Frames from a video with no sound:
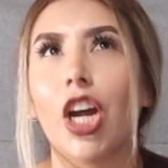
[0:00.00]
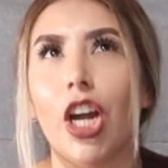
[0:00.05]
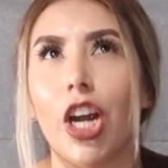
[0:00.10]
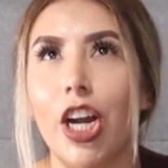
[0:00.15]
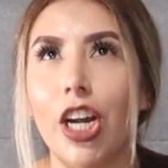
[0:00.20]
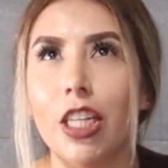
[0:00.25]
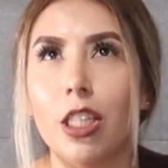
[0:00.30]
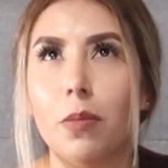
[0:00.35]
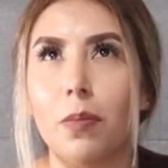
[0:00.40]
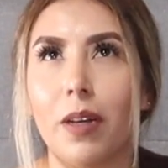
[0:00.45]
It
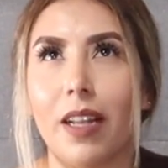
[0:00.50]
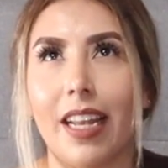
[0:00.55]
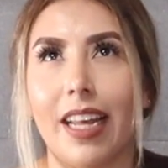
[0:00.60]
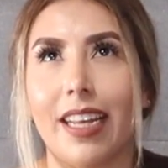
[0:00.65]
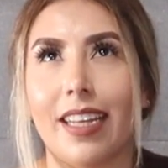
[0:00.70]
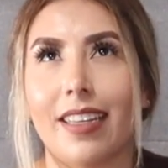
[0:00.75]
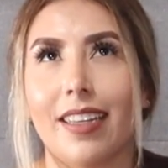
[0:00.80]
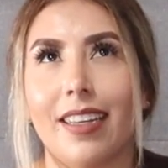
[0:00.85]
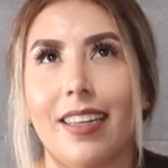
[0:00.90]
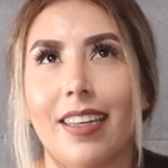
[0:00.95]
hurts, but
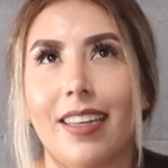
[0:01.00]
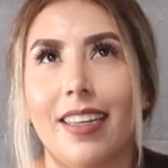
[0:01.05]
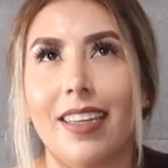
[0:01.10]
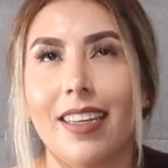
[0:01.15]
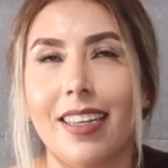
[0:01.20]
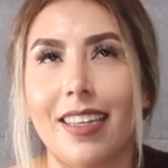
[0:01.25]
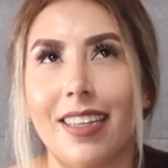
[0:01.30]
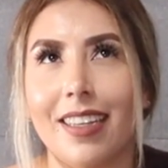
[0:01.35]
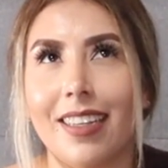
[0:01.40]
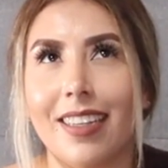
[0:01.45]
like
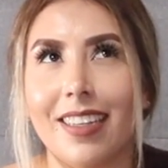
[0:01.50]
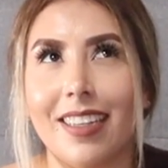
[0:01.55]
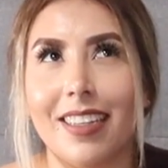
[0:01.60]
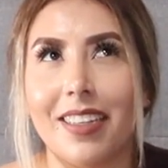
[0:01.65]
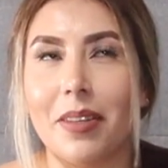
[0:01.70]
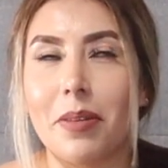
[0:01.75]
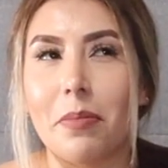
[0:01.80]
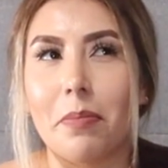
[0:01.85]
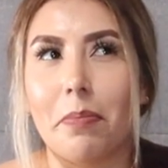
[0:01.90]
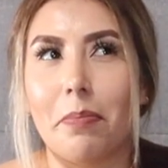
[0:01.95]

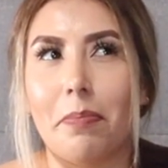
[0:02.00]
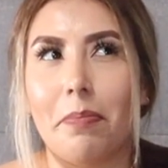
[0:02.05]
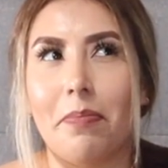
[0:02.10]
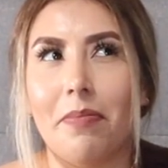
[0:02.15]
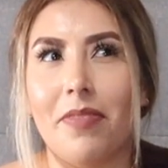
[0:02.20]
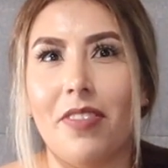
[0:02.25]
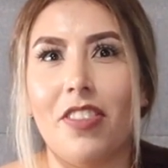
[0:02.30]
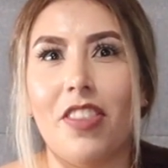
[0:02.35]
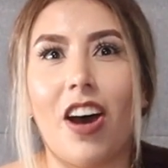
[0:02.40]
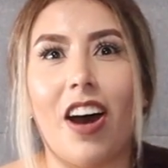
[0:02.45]

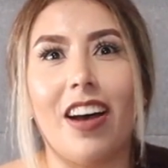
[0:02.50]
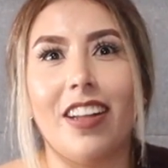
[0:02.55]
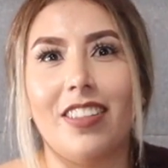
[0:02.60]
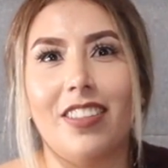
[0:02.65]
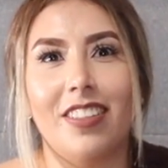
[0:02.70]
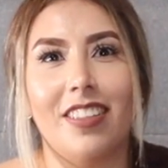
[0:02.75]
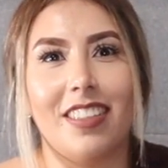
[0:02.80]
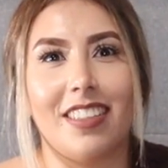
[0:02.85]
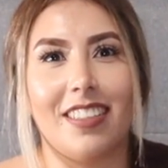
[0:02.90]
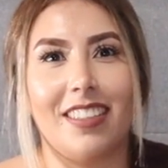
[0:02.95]
not
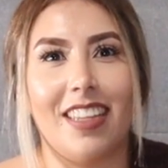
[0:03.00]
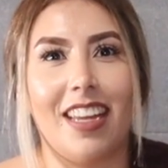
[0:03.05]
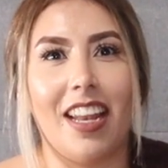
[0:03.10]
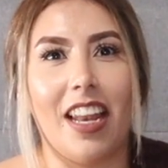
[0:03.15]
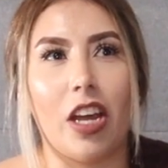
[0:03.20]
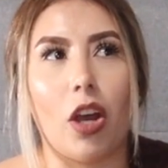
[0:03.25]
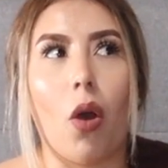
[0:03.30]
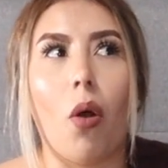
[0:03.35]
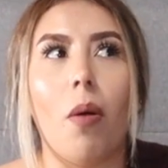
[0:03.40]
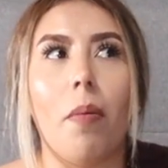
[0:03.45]
to the extent
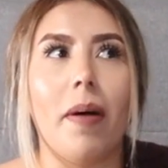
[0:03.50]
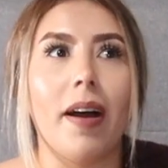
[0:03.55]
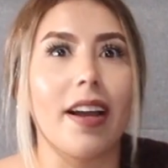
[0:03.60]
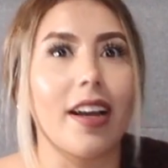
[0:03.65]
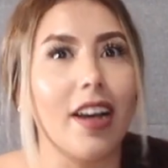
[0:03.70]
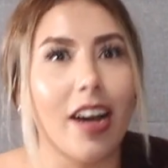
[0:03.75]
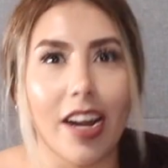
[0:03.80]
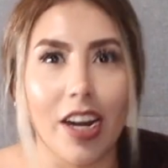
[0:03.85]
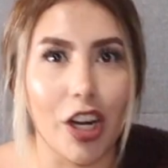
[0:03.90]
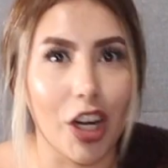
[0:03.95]
like, oh my
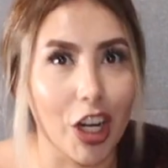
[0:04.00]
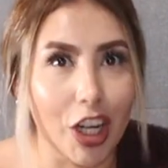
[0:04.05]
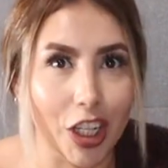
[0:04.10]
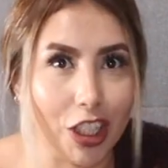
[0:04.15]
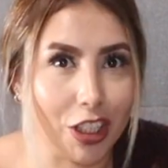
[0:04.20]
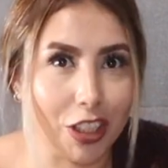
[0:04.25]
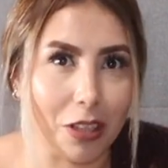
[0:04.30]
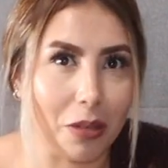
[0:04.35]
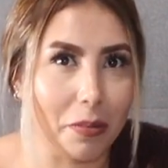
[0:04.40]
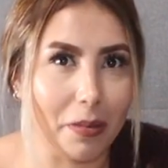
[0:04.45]
god, it
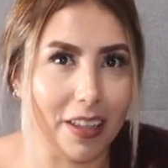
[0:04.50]
hurts so